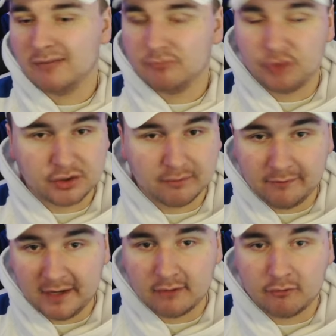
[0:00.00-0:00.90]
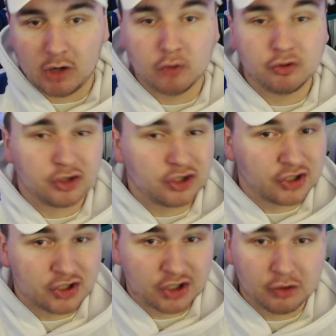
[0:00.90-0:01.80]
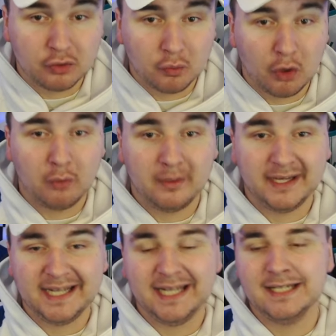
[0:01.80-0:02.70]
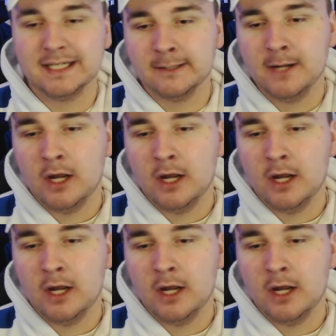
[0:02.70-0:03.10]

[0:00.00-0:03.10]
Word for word: doesn't fit the role, doesn't suit what we need, and